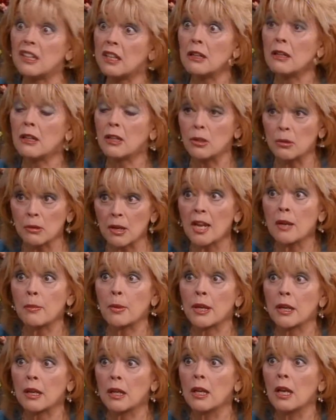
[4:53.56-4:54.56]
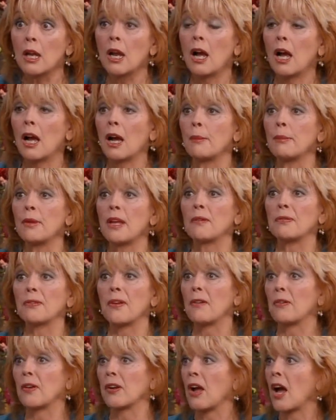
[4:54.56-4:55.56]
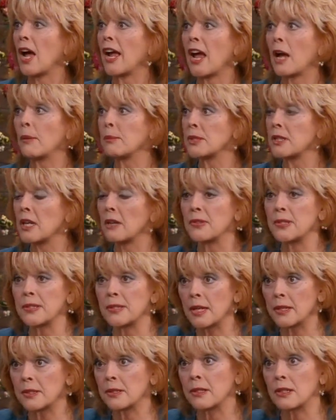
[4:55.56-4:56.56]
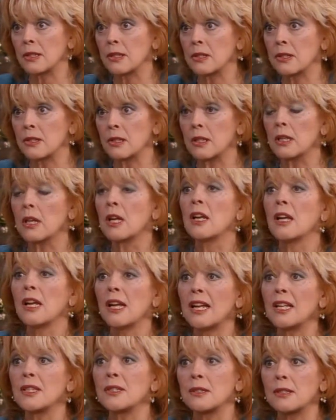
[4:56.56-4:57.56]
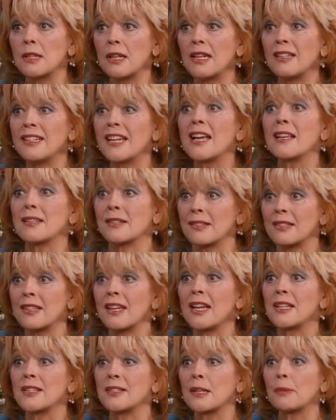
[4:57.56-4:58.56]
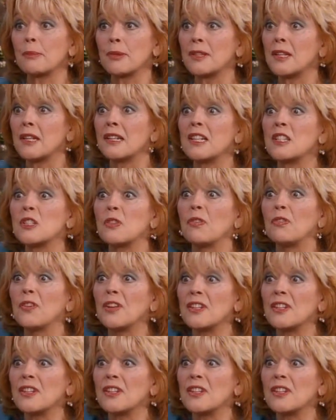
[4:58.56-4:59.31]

eating, you name it. If a guy happens to have a sex addiction, yes, it's something that needs